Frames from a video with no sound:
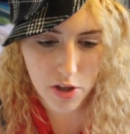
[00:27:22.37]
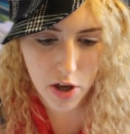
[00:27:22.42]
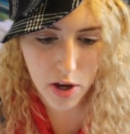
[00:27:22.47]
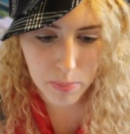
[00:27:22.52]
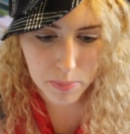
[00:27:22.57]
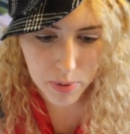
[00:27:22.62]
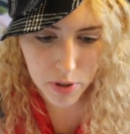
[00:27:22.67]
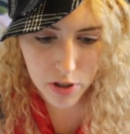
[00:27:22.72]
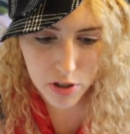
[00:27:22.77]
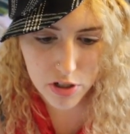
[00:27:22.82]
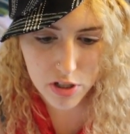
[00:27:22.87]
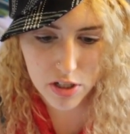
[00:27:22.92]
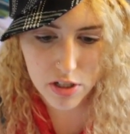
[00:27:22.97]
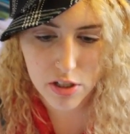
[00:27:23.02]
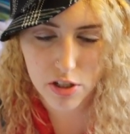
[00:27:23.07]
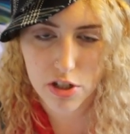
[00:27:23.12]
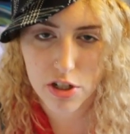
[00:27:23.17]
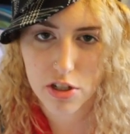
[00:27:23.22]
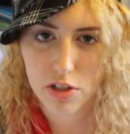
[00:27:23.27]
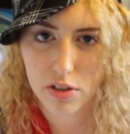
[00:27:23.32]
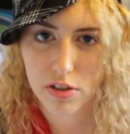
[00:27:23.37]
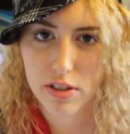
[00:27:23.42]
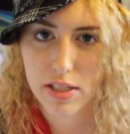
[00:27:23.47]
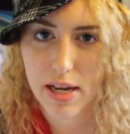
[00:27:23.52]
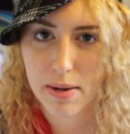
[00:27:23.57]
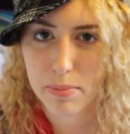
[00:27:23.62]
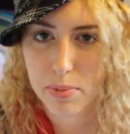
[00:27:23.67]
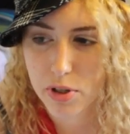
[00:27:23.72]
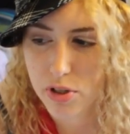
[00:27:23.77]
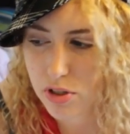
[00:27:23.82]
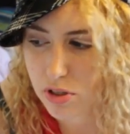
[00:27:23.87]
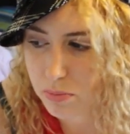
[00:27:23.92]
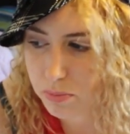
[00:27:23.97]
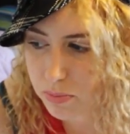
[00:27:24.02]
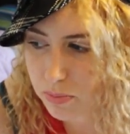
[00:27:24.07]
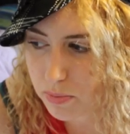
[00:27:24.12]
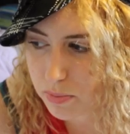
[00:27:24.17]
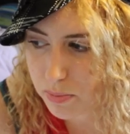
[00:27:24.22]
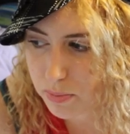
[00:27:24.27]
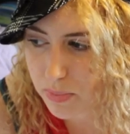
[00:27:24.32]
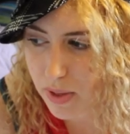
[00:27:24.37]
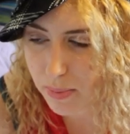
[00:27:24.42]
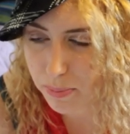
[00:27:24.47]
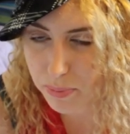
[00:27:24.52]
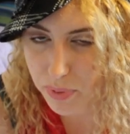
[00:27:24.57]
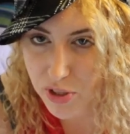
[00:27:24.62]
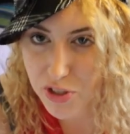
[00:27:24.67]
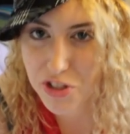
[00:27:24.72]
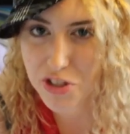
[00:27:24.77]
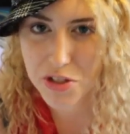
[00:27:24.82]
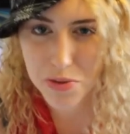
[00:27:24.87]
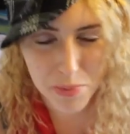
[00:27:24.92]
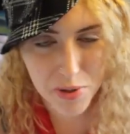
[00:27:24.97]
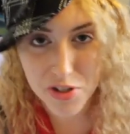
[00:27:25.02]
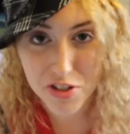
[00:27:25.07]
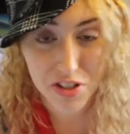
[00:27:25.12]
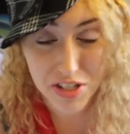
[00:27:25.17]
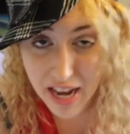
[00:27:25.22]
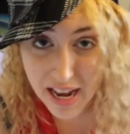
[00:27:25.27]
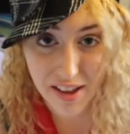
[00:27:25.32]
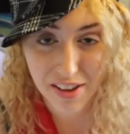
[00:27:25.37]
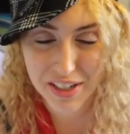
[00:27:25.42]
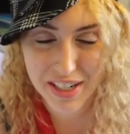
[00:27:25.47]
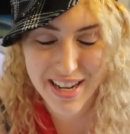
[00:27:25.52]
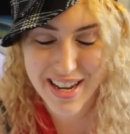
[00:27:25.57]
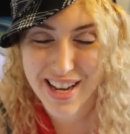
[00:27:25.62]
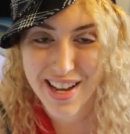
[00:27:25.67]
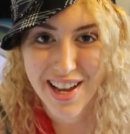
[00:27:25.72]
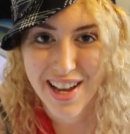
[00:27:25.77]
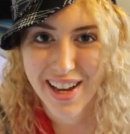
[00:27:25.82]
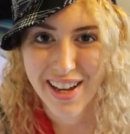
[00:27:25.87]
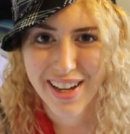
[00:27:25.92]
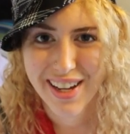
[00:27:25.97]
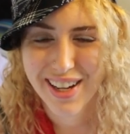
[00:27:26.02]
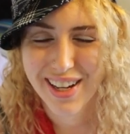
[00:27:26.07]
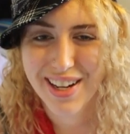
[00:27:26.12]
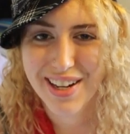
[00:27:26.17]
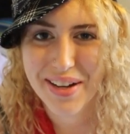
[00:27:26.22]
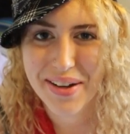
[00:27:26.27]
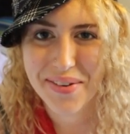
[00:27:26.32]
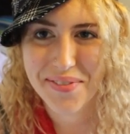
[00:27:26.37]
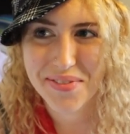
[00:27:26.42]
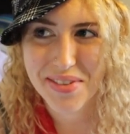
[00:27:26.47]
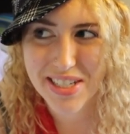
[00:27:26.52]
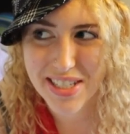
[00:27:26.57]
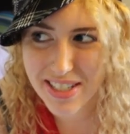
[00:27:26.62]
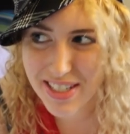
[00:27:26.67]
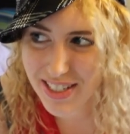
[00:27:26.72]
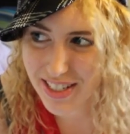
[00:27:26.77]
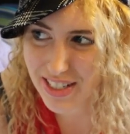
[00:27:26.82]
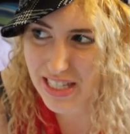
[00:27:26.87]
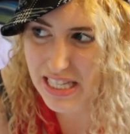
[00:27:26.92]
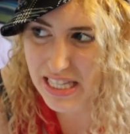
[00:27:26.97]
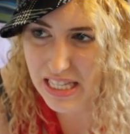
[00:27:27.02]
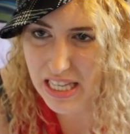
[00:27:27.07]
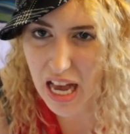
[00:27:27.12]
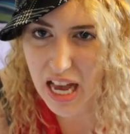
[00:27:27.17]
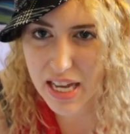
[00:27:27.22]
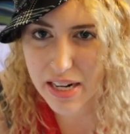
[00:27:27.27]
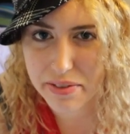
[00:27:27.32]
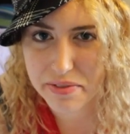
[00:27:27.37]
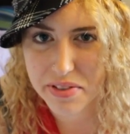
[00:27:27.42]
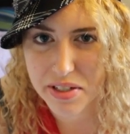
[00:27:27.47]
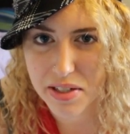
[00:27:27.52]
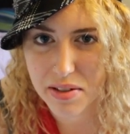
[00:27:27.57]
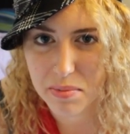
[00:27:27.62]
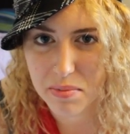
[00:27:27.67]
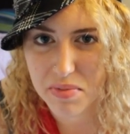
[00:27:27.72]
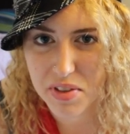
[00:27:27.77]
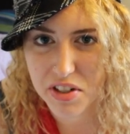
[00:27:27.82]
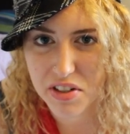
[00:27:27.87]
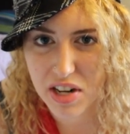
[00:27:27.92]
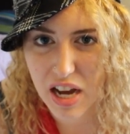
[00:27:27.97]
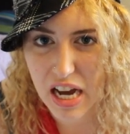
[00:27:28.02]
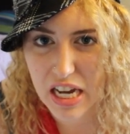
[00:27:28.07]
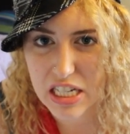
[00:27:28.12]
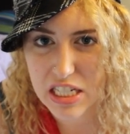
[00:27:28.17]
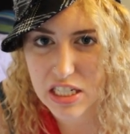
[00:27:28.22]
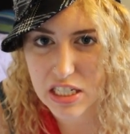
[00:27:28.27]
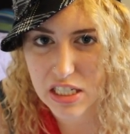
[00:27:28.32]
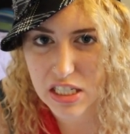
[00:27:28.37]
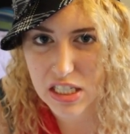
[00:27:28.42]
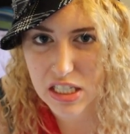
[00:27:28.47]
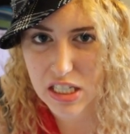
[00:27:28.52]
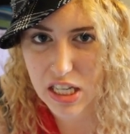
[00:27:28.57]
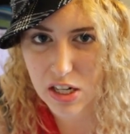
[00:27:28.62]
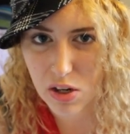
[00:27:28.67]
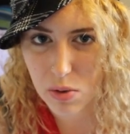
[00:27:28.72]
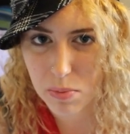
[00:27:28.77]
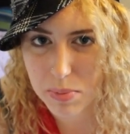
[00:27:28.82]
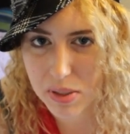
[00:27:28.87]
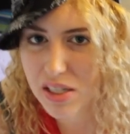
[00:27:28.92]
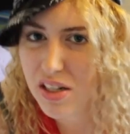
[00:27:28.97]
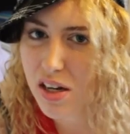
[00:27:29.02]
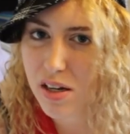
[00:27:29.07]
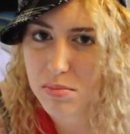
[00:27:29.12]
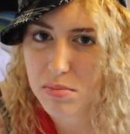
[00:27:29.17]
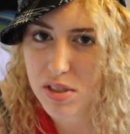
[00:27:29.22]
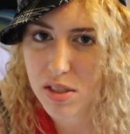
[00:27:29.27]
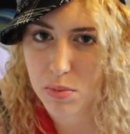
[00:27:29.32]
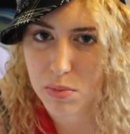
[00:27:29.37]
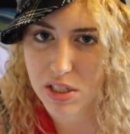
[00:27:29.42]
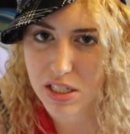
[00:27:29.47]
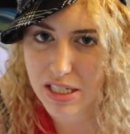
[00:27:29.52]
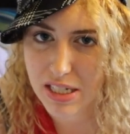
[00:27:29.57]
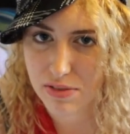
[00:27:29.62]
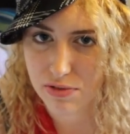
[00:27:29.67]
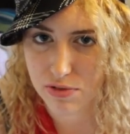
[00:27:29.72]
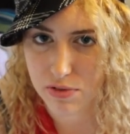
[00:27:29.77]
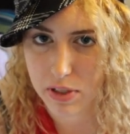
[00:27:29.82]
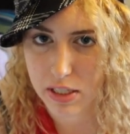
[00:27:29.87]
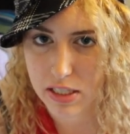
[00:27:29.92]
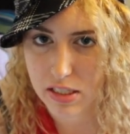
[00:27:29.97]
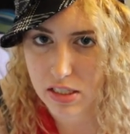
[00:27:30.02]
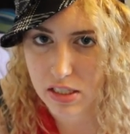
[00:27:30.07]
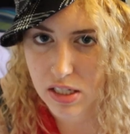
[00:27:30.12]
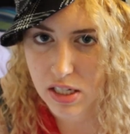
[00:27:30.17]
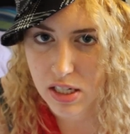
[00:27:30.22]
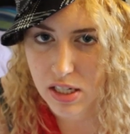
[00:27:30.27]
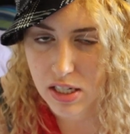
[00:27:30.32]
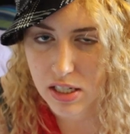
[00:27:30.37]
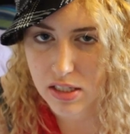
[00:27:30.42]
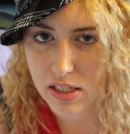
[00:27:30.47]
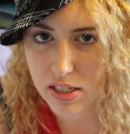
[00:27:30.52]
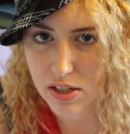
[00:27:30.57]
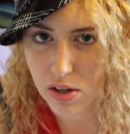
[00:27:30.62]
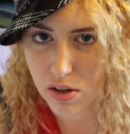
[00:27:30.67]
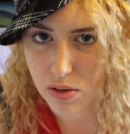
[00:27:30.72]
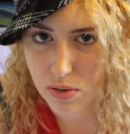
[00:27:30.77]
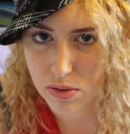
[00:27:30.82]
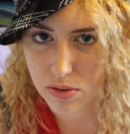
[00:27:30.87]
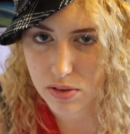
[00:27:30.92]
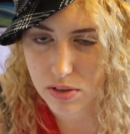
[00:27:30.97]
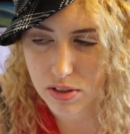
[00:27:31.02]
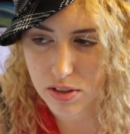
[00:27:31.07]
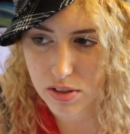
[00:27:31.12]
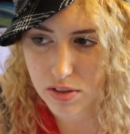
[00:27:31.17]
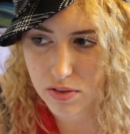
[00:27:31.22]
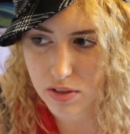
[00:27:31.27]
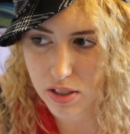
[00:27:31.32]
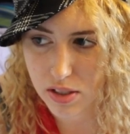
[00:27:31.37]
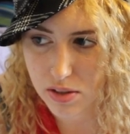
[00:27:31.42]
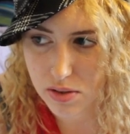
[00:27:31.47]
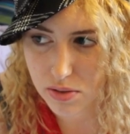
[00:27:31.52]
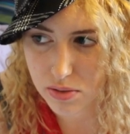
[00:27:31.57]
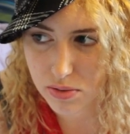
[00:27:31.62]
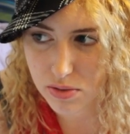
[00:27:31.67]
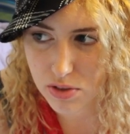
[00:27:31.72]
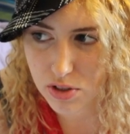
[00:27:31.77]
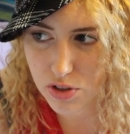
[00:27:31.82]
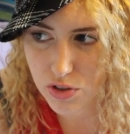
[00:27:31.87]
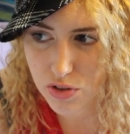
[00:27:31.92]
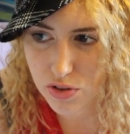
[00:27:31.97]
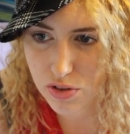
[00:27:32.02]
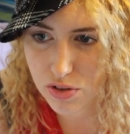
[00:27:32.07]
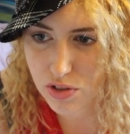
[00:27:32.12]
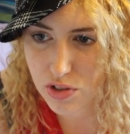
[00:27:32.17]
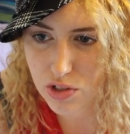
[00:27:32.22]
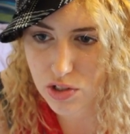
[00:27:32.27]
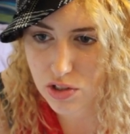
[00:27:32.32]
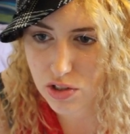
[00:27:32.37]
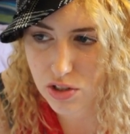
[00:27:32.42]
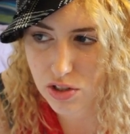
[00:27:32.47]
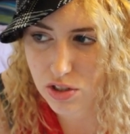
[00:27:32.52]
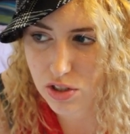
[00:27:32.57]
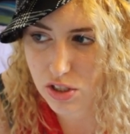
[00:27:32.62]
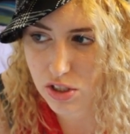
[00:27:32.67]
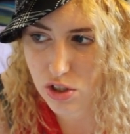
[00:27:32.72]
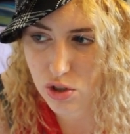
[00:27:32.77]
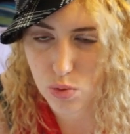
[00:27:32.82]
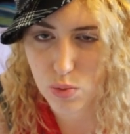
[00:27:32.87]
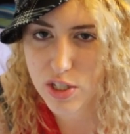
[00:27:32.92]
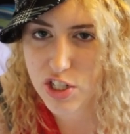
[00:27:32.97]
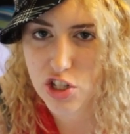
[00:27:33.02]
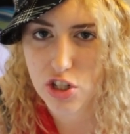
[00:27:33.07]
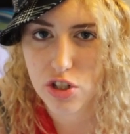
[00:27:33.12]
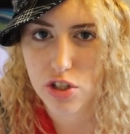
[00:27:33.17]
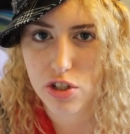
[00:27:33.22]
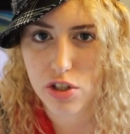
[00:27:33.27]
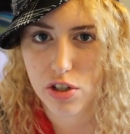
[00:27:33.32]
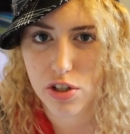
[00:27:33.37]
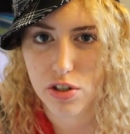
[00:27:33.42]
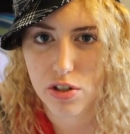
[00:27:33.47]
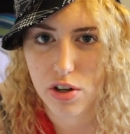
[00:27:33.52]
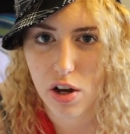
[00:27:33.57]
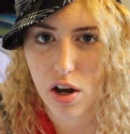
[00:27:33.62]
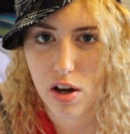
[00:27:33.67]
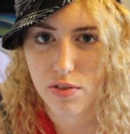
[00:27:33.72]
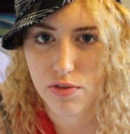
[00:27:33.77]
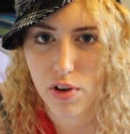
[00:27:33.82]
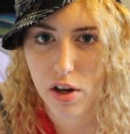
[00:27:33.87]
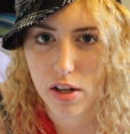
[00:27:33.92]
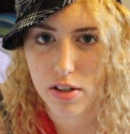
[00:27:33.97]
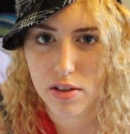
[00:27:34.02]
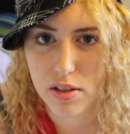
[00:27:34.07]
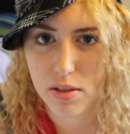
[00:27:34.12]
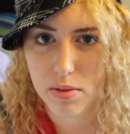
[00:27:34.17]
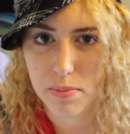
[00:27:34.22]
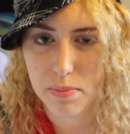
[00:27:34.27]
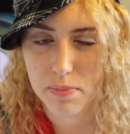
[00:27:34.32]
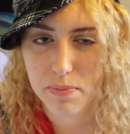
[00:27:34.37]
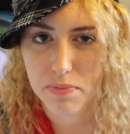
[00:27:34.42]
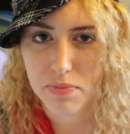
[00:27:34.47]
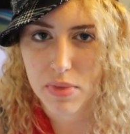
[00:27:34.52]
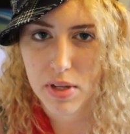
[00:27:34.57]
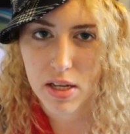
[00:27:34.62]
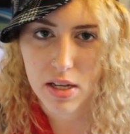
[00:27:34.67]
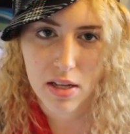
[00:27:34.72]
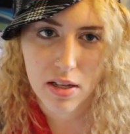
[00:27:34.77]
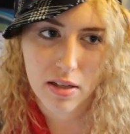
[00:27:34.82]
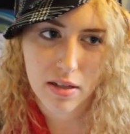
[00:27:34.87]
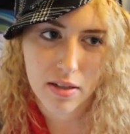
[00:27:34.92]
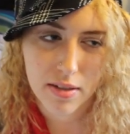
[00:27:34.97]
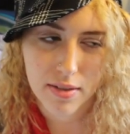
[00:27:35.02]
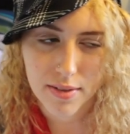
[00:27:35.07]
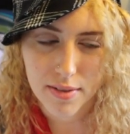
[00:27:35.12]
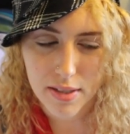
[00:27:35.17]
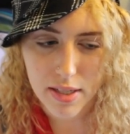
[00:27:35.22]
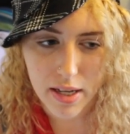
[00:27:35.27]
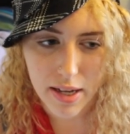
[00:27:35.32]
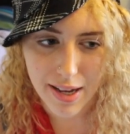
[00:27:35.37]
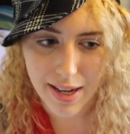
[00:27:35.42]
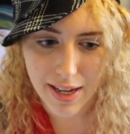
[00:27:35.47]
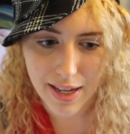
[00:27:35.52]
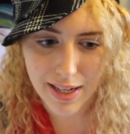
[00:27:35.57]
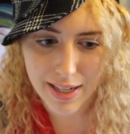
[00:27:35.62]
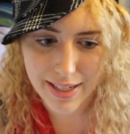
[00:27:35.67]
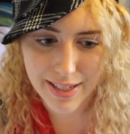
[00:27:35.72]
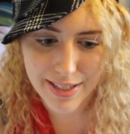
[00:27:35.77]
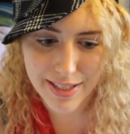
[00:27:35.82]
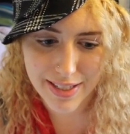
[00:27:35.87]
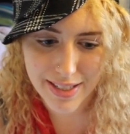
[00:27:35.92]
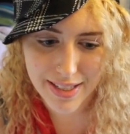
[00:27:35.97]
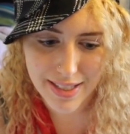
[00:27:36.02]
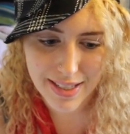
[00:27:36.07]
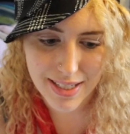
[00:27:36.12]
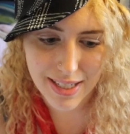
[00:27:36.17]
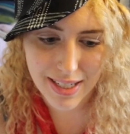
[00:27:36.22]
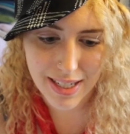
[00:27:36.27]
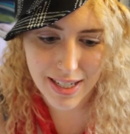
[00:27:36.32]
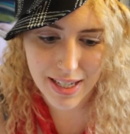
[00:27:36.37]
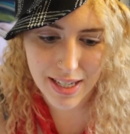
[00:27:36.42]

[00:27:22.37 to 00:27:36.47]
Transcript: a person, there still is that person's personality is still inside of them. They're not just, they don't become someone different. They don't, you know, just, the switch isn't turned off on them. I just